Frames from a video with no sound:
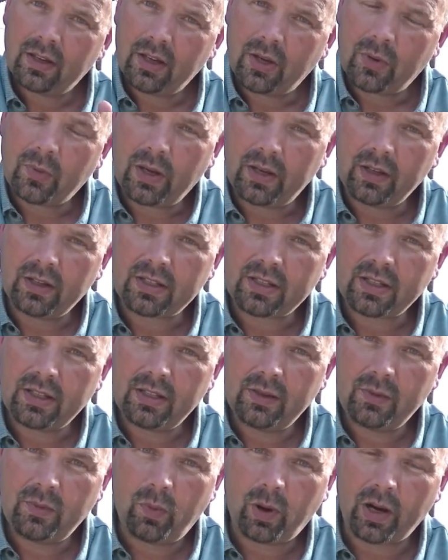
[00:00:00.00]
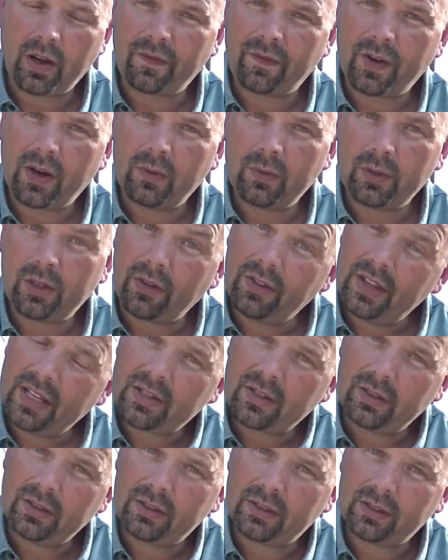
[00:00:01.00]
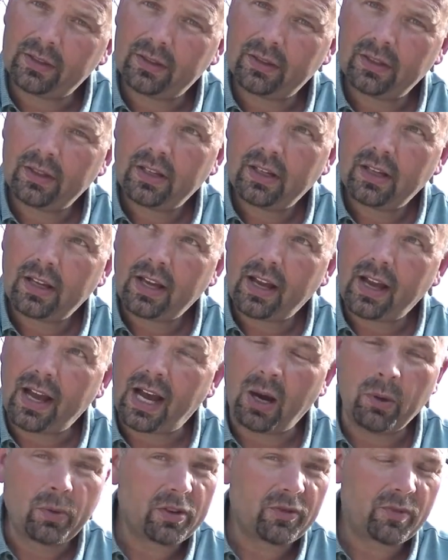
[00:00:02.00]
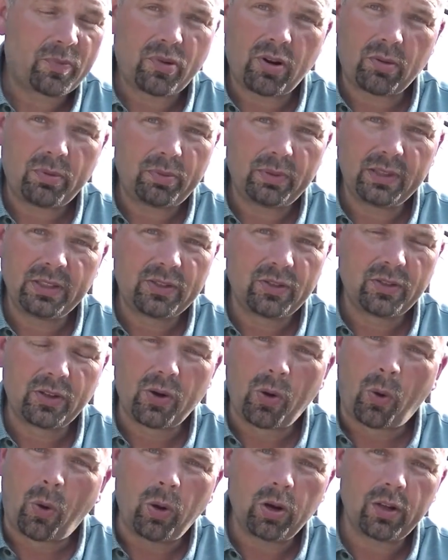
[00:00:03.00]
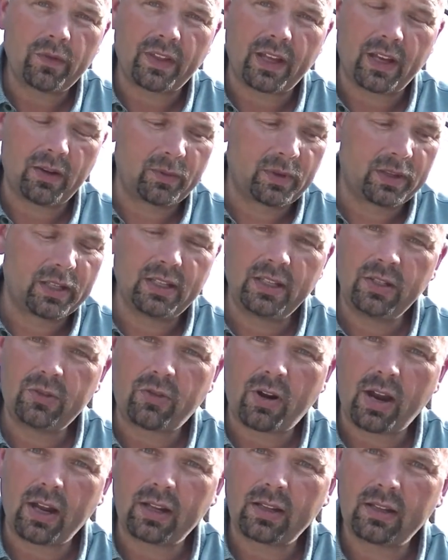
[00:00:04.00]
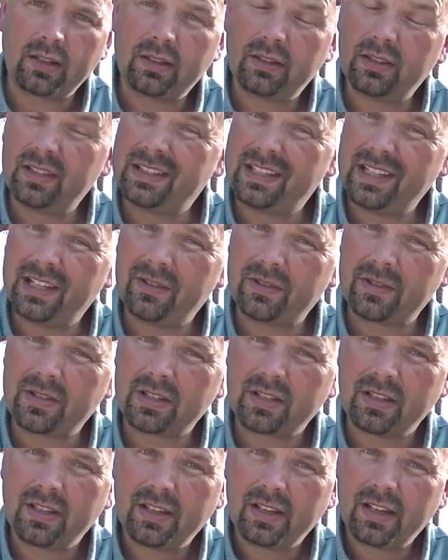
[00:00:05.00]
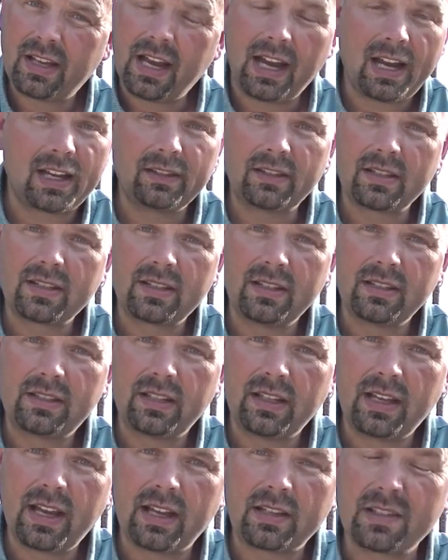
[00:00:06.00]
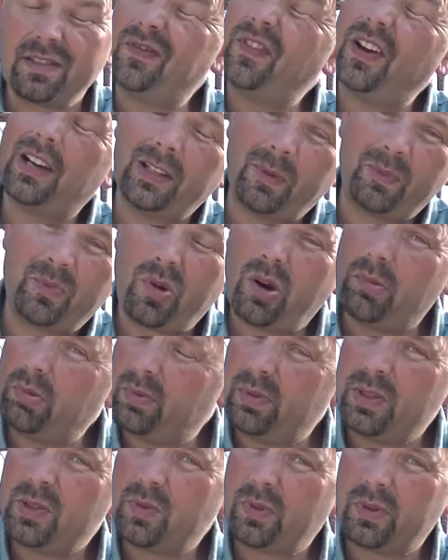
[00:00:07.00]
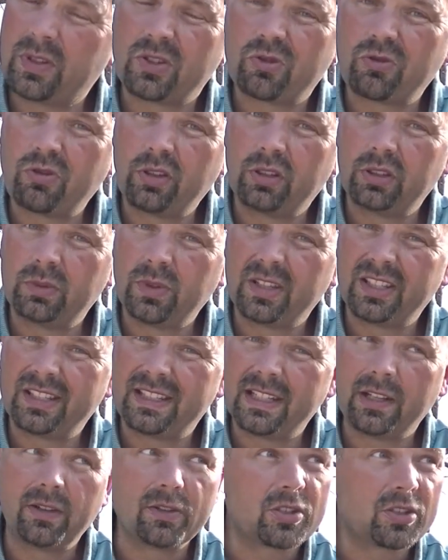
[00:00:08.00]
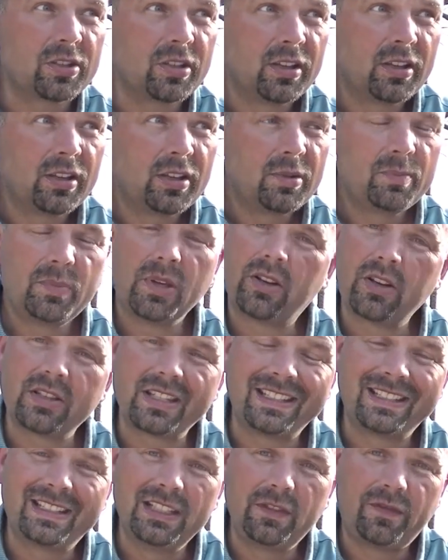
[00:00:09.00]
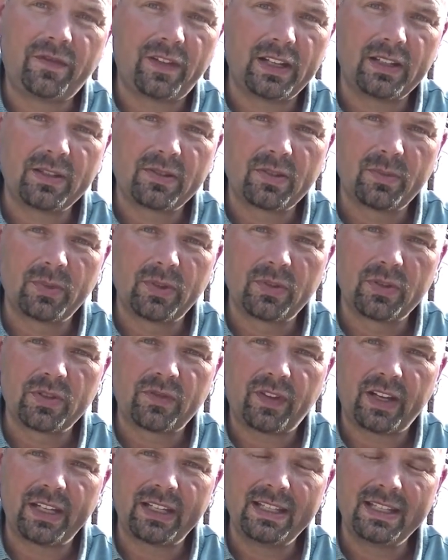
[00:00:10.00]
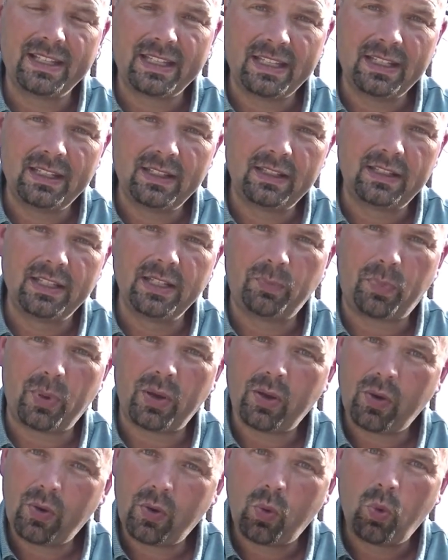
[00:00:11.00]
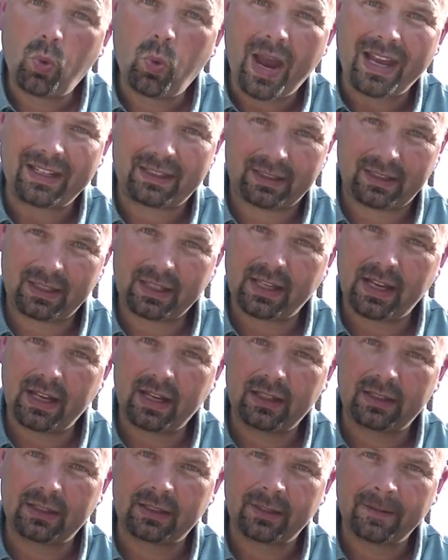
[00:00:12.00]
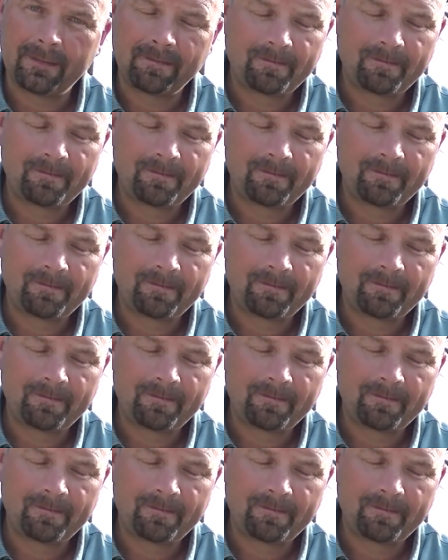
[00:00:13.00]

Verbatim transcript: And when you see what I found on this hunt, I would have probably dug all of that with the E-Track, the Deus, and the C T X. In fact, I probably would have struggled with the Deus, because I did find some of those finds in deep, wet sand.